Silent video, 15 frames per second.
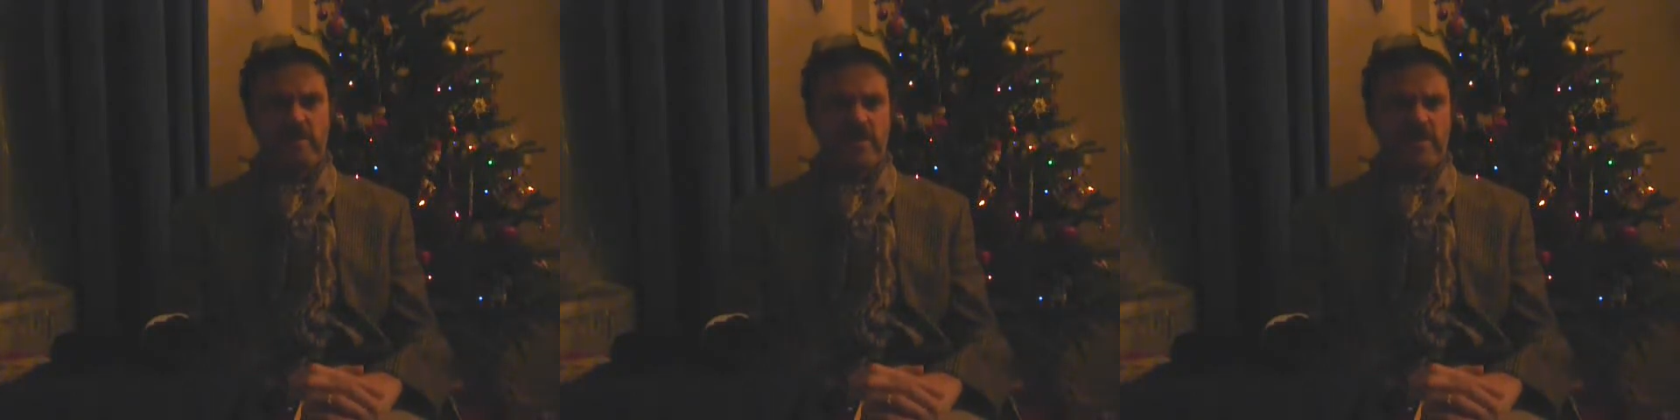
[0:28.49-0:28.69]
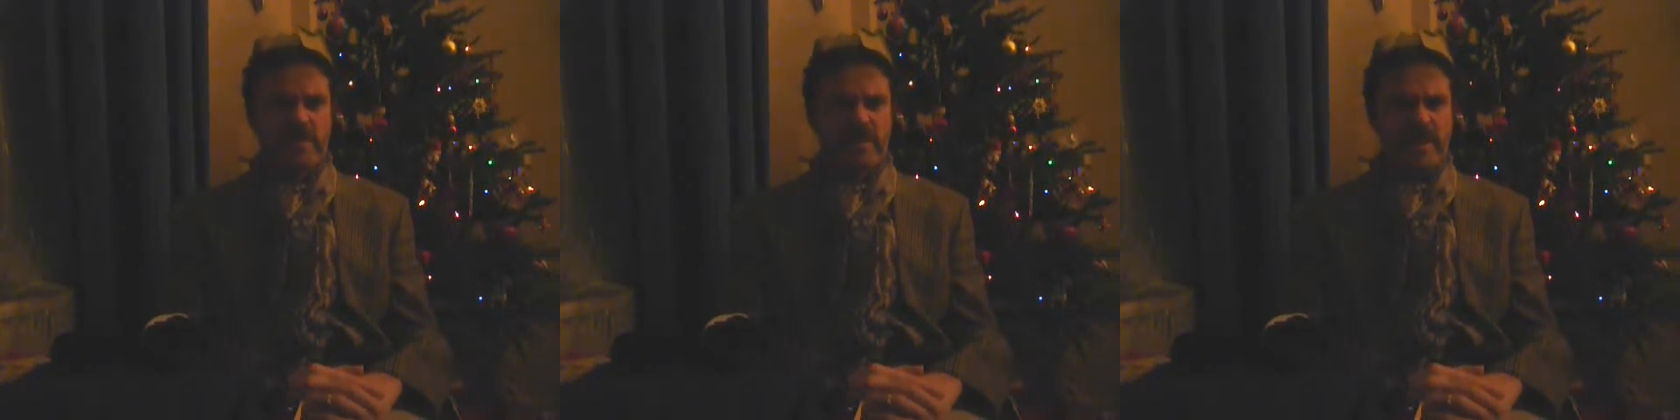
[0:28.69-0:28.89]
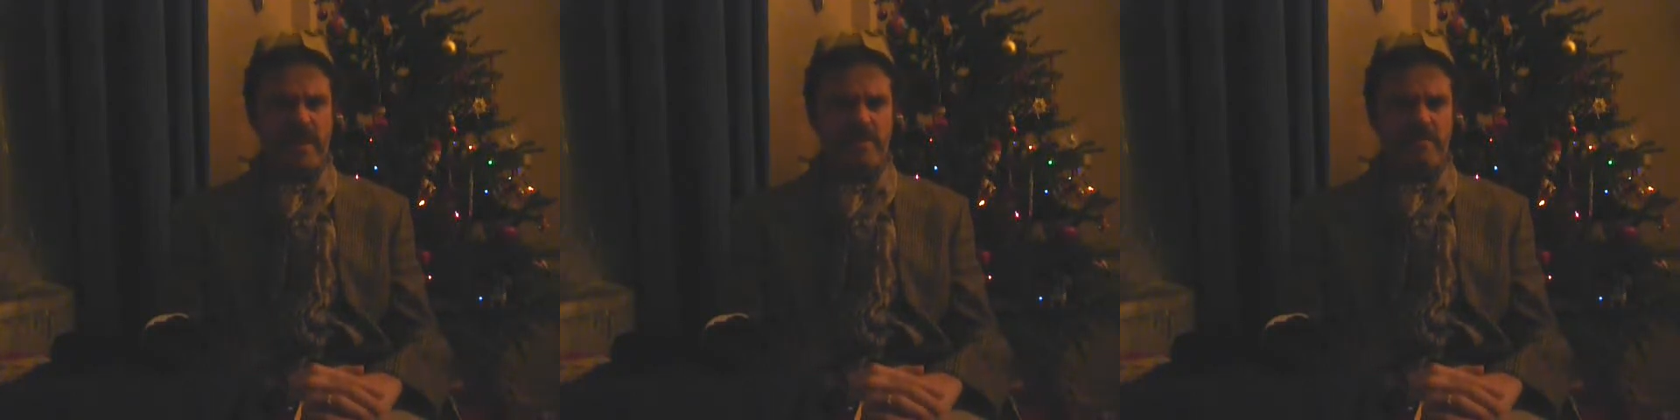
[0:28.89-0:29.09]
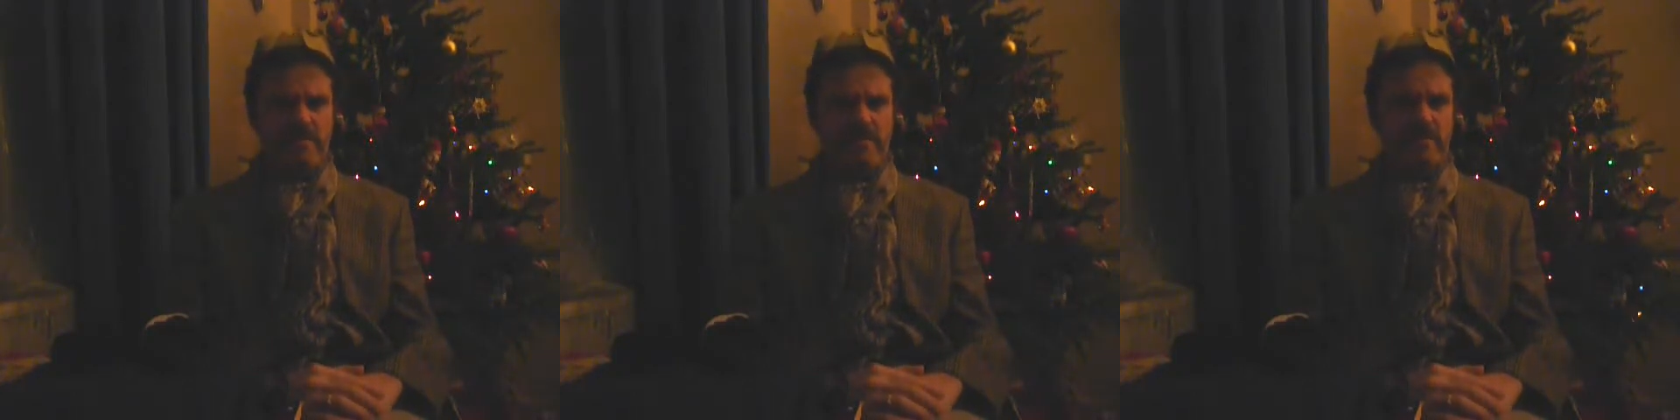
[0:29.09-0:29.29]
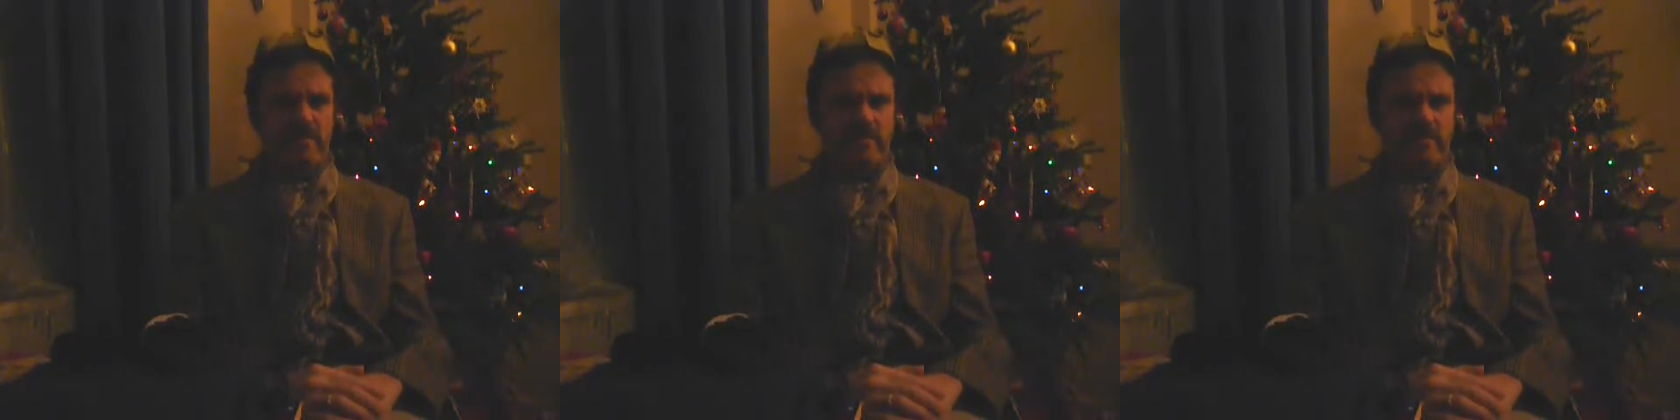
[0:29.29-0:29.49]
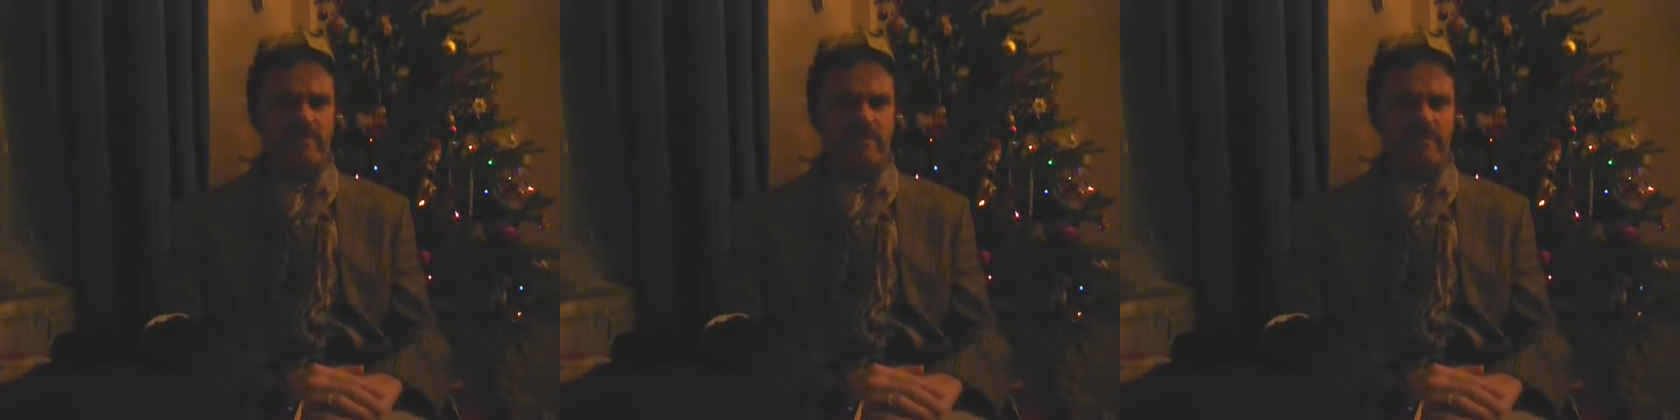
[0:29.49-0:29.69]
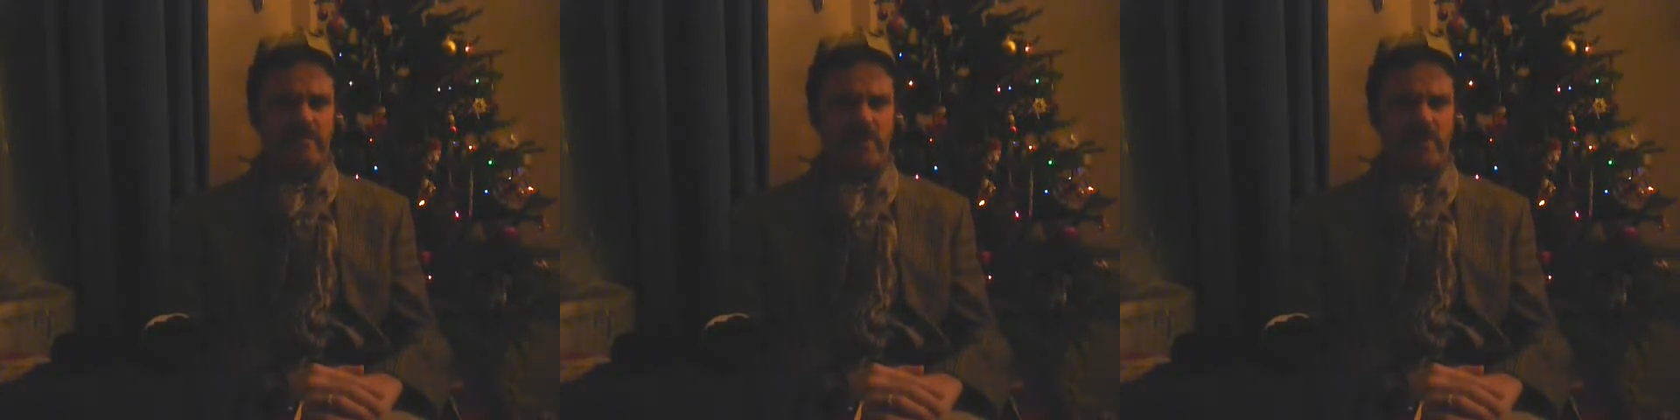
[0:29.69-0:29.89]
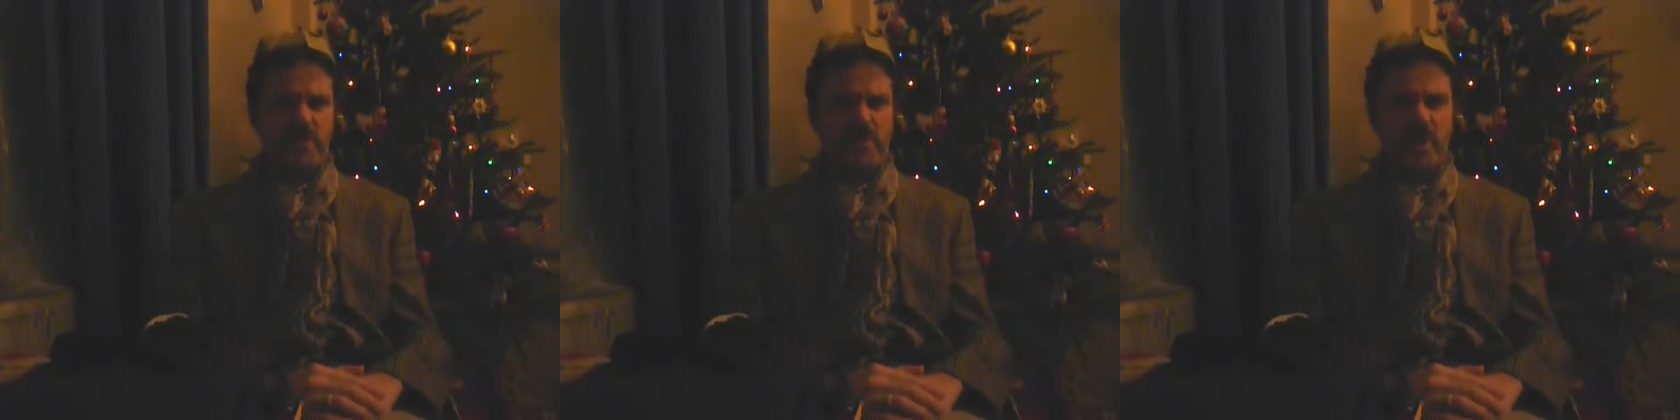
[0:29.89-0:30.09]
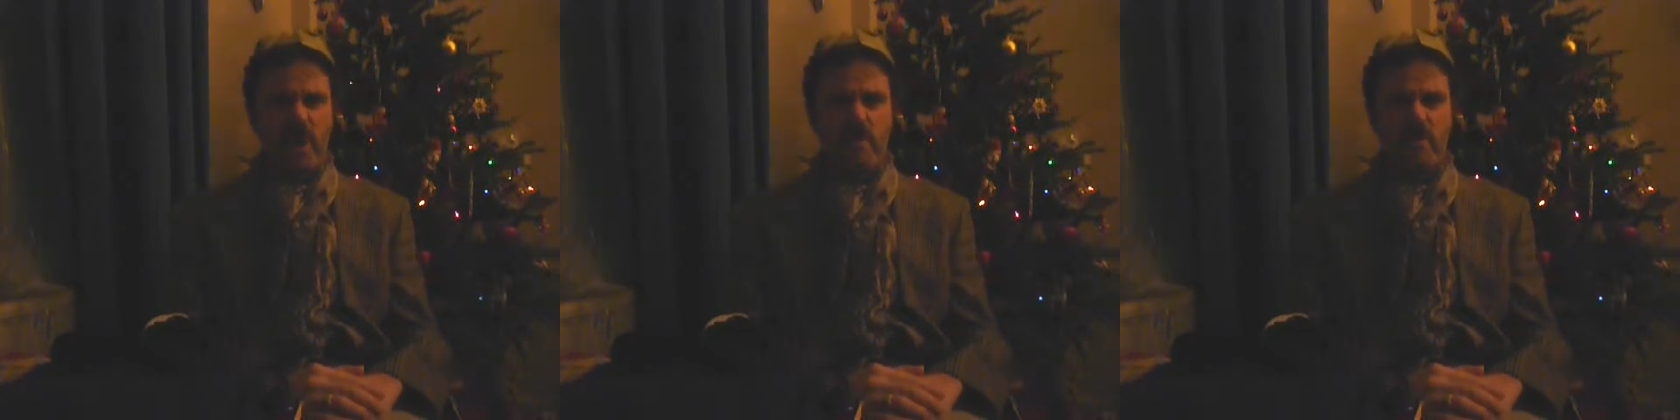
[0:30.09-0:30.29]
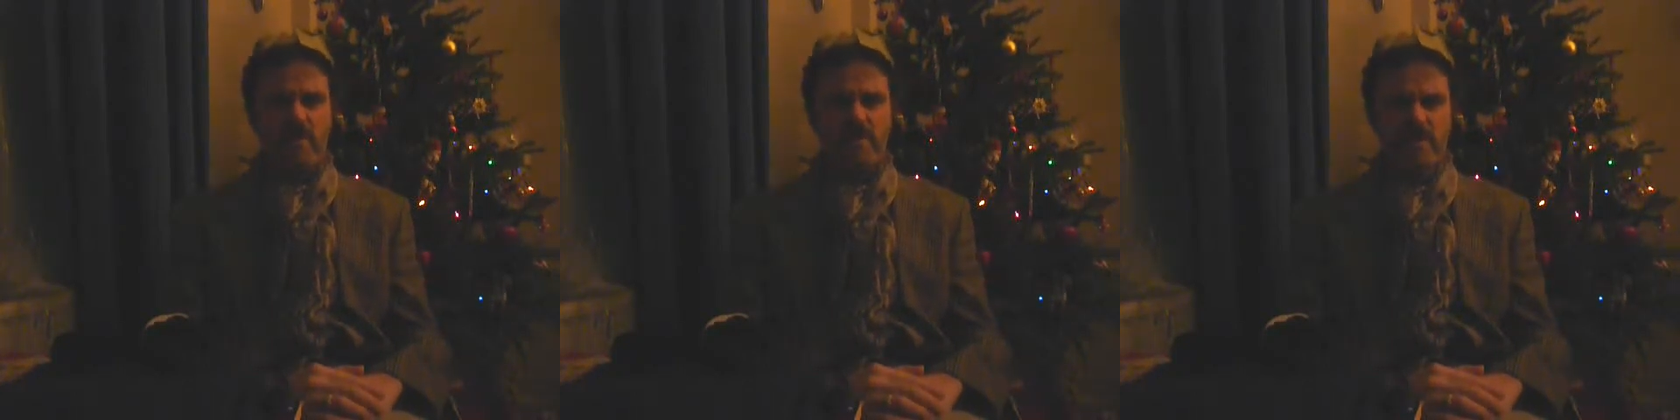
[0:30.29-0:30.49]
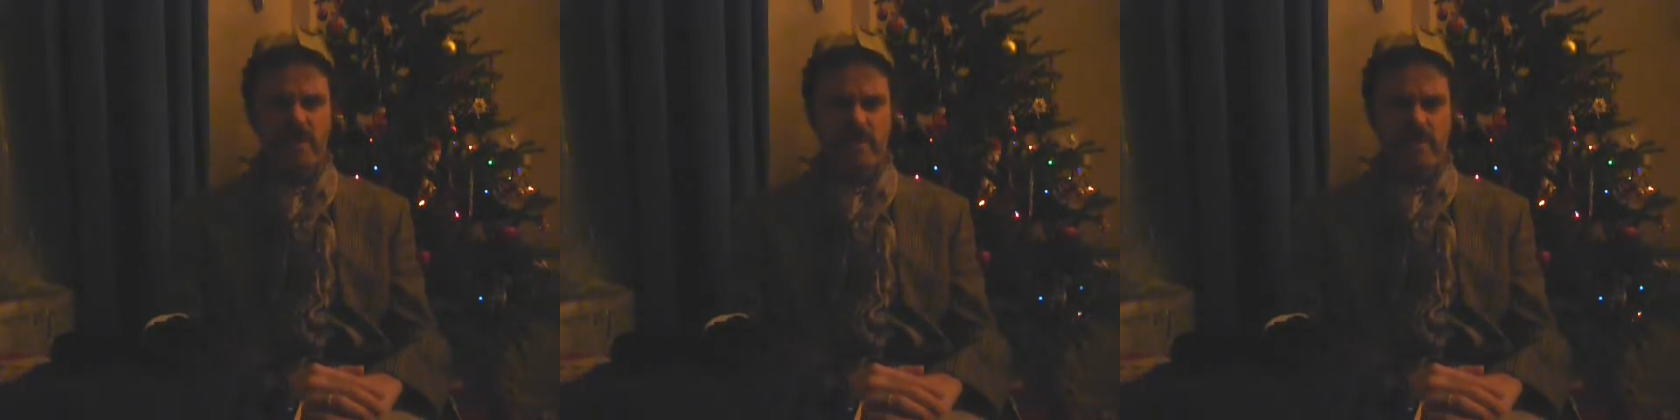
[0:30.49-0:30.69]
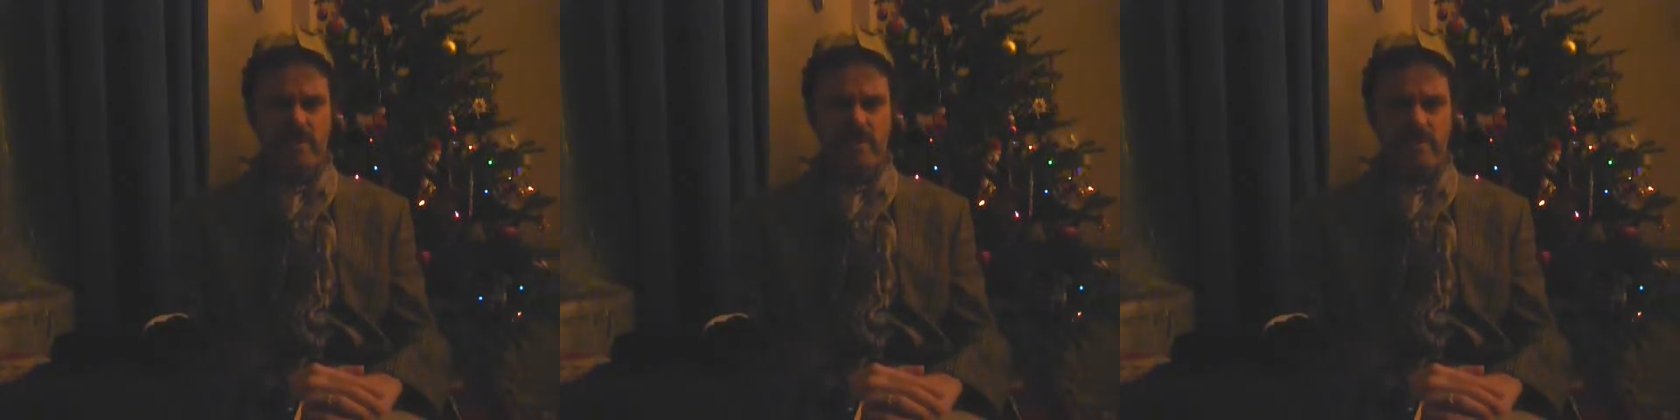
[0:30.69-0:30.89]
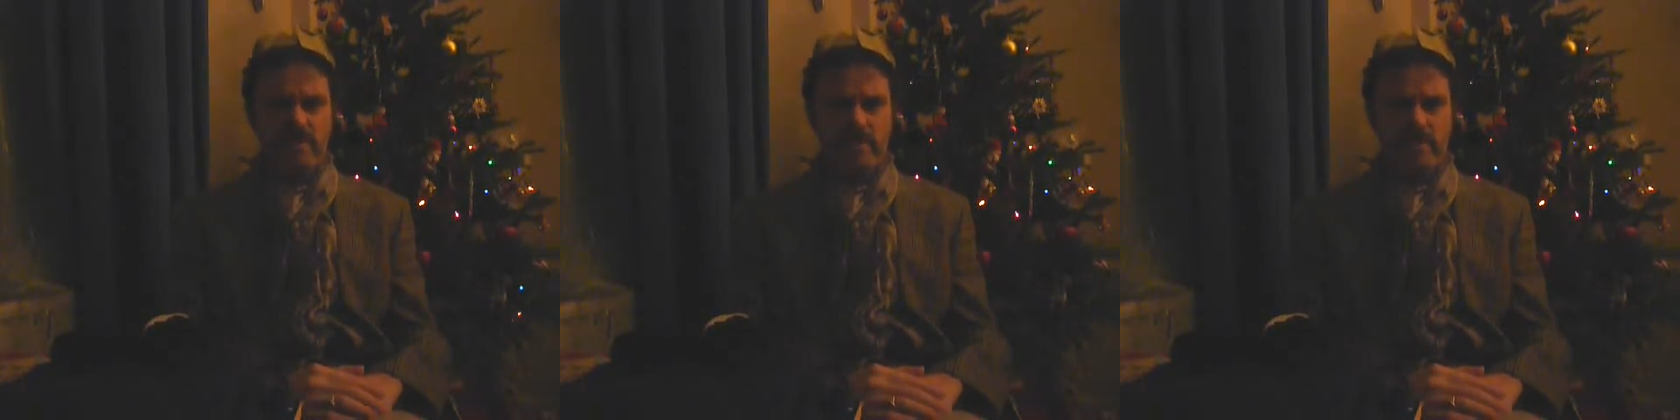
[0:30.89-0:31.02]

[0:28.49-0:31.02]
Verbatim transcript: What's his name? Osama, is it?